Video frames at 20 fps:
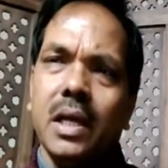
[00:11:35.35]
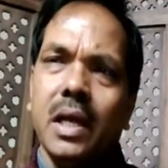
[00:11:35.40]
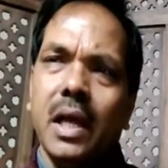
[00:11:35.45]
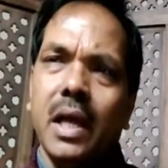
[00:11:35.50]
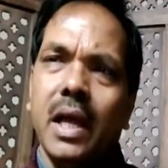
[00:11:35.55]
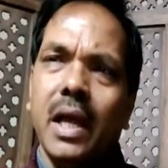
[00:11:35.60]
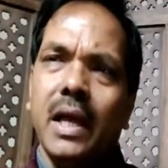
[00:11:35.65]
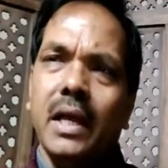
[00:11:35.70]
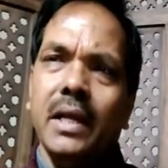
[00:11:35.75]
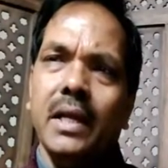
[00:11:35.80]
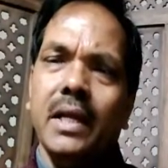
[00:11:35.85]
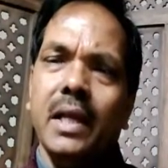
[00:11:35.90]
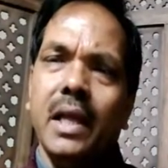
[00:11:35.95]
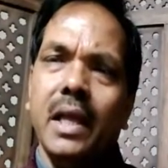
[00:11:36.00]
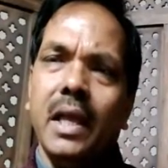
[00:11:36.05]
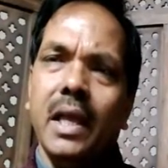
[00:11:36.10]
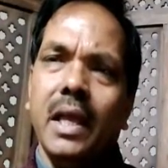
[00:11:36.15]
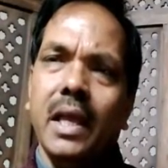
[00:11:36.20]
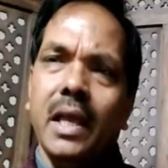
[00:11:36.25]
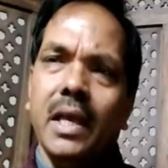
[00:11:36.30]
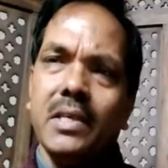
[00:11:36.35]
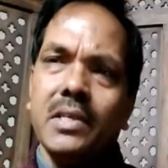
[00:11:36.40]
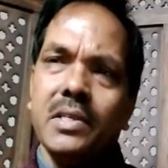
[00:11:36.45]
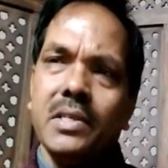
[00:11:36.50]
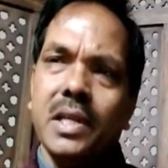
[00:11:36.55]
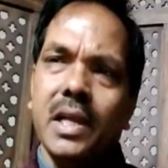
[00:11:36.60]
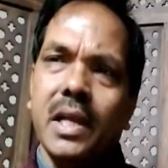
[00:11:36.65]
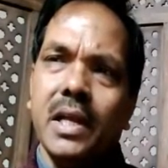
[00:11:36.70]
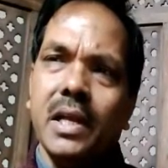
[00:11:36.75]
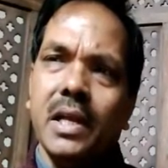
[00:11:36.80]
and a
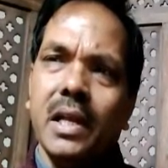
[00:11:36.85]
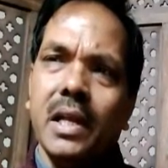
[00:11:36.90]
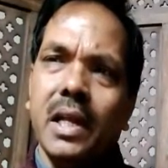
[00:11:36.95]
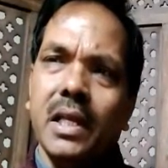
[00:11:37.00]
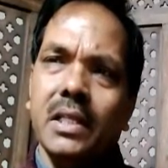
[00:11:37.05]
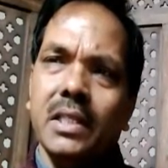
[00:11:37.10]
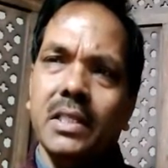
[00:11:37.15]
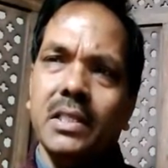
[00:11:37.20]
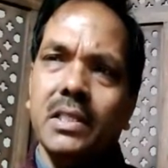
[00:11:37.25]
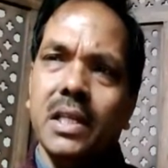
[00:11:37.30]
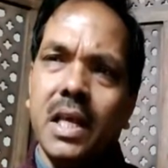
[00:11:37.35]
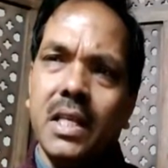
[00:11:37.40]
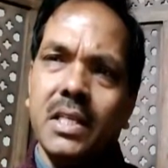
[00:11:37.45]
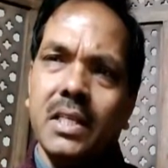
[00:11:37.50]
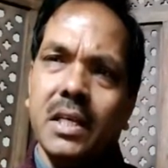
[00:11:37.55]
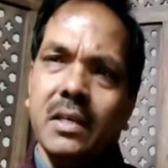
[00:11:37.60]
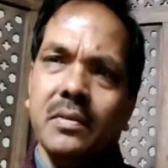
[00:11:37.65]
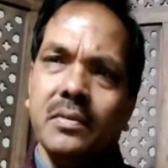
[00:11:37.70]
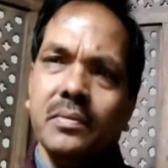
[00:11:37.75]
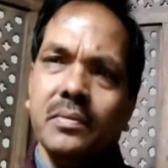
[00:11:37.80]
state legislature.